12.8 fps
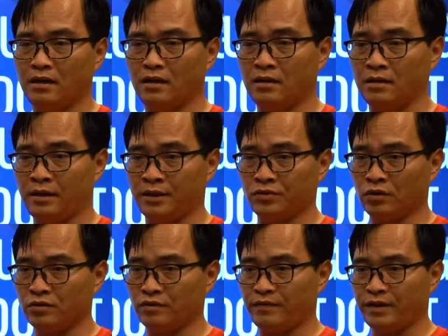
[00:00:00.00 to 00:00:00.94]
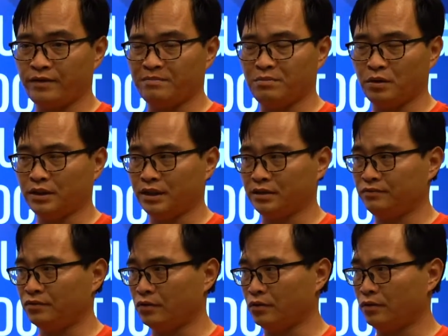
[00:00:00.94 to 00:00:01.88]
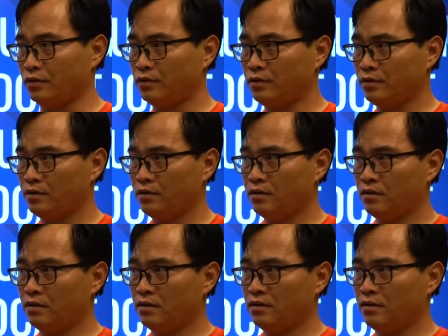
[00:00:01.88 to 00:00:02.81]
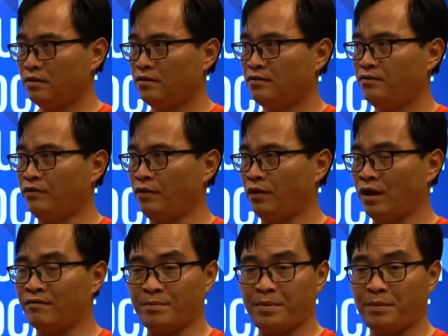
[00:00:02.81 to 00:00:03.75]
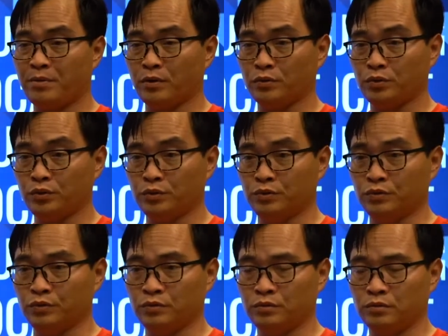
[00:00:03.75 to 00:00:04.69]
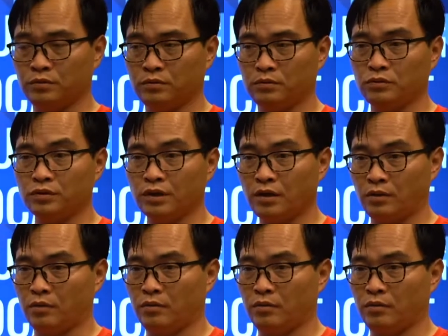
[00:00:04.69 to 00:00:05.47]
is also very important for our people to know.